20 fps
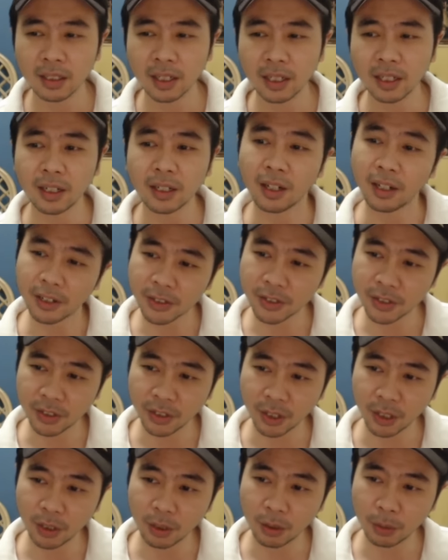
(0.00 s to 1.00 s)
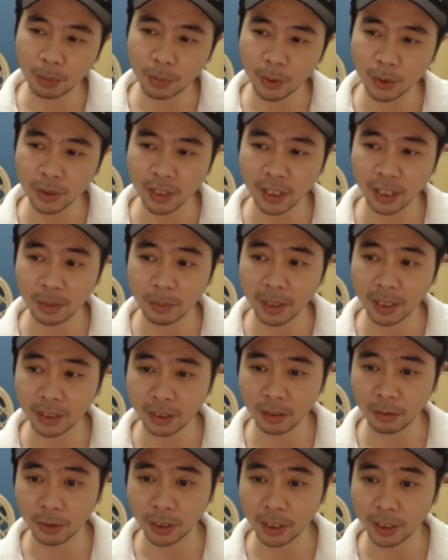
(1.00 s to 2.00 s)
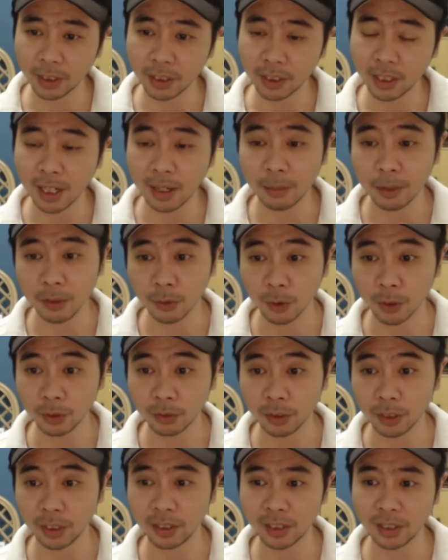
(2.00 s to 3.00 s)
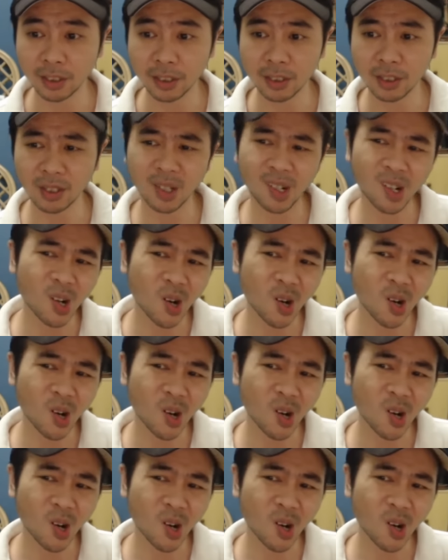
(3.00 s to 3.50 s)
And also boost elemental weakness damage for 3 turns.